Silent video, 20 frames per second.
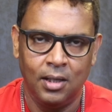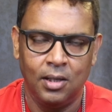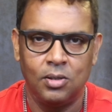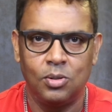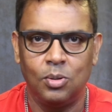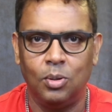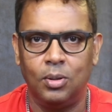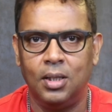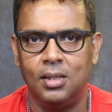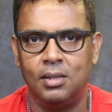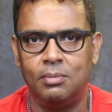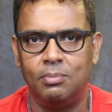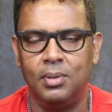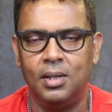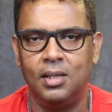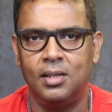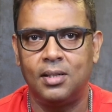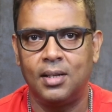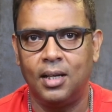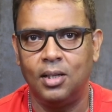Sony has
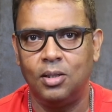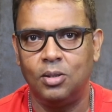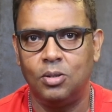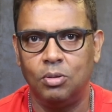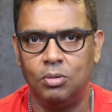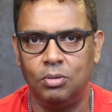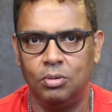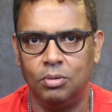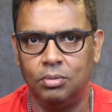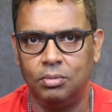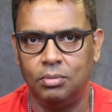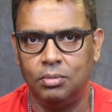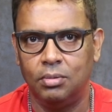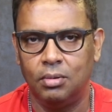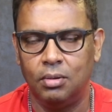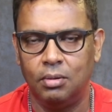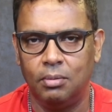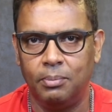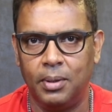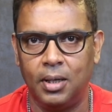been trying to
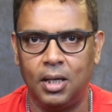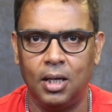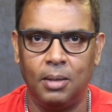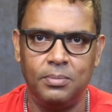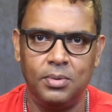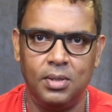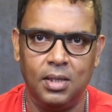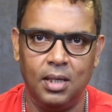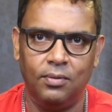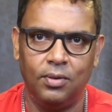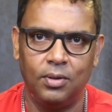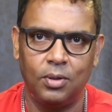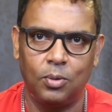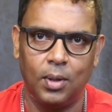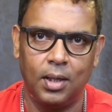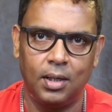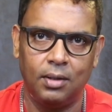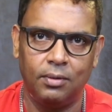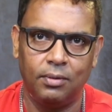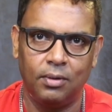pick up Zee for
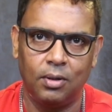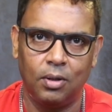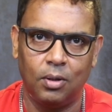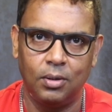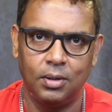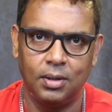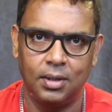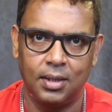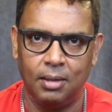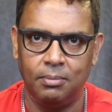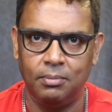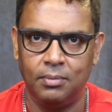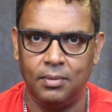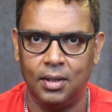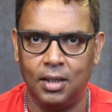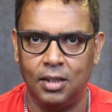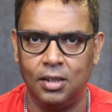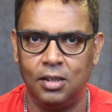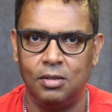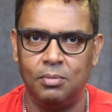quite a long time
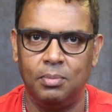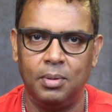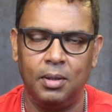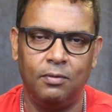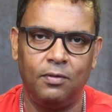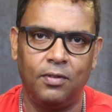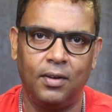and has been